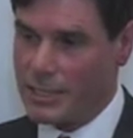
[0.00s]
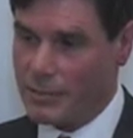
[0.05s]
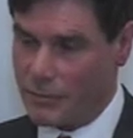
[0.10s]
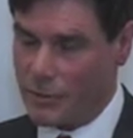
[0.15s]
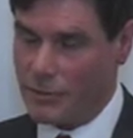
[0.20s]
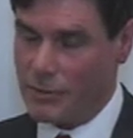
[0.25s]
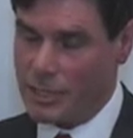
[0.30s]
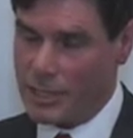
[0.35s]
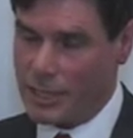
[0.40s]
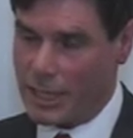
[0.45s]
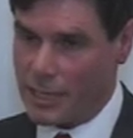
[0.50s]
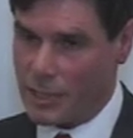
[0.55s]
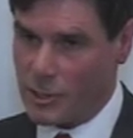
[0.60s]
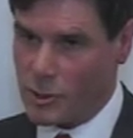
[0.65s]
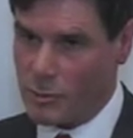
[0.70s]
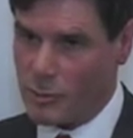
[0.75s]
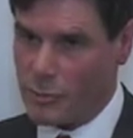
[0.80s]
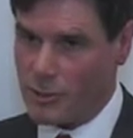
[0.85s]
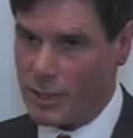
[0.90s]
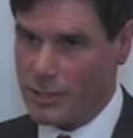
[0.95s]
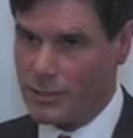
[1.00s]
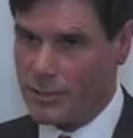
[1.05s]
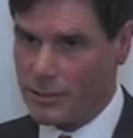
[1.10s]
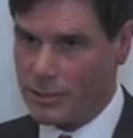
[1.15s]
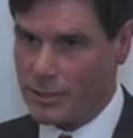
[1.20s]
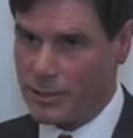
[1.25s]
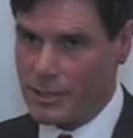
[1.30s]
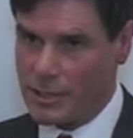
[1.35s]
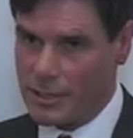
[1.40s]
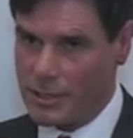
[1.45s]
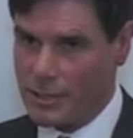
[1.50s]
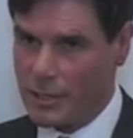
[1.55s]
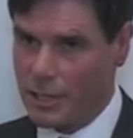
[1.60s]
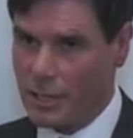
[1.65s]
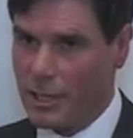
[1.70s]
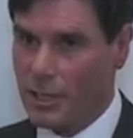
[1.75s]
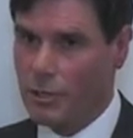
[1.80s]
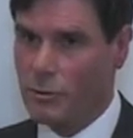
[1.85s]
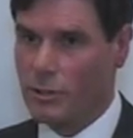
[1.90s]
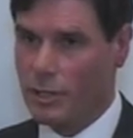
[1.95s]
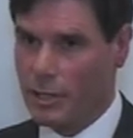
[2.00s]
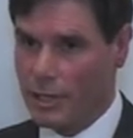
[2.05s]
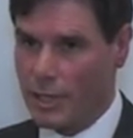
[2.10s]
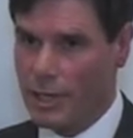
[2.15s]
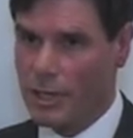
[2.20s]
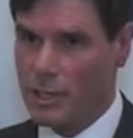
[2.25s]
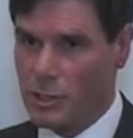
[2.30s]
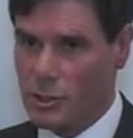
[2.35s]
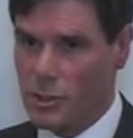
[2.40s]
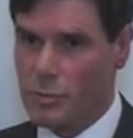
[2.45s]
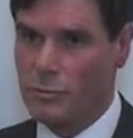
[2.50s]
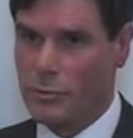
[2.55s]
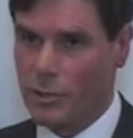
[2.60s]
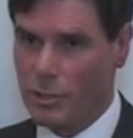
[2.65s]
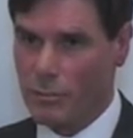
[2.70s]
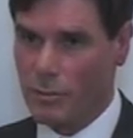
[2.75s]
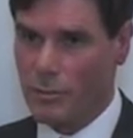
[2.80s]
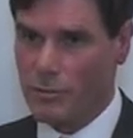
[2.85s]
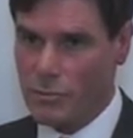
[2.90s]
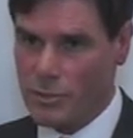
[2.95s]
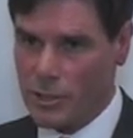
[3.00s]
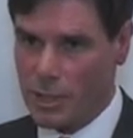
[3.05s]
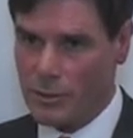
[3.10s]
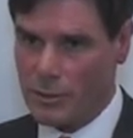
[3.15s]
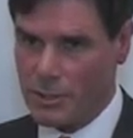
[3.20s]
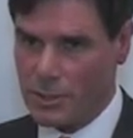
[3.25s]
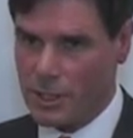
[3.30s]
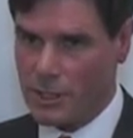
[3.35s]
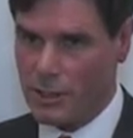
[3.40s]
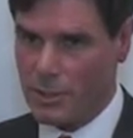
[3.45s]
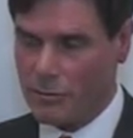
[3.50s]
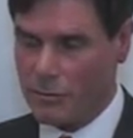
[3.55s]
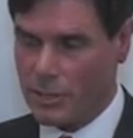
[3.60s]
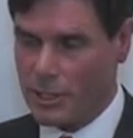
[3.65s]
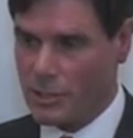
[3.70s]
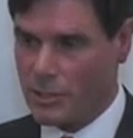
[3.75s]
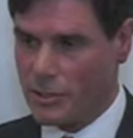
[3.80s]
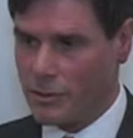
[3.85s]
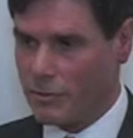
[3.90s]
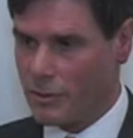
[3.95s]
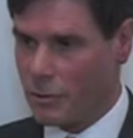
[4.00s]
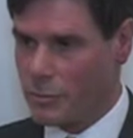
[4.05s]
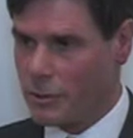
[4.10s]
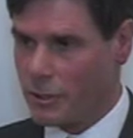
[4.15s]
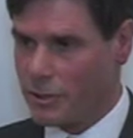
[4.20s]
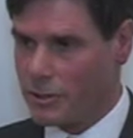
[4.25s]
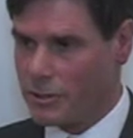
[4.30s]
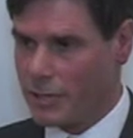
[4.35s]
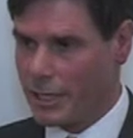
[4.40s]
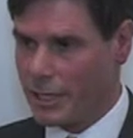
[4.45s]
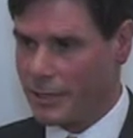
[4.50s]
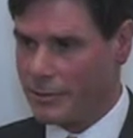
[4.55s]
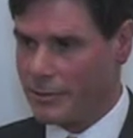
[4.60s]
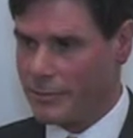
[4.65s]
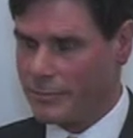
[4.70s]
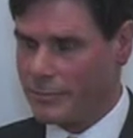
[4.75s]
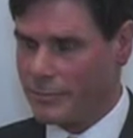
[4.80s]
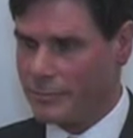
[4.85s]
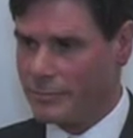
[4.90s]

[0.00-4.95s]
if there is cancer present, that this is a localised problem, so it's in the region of the prostate.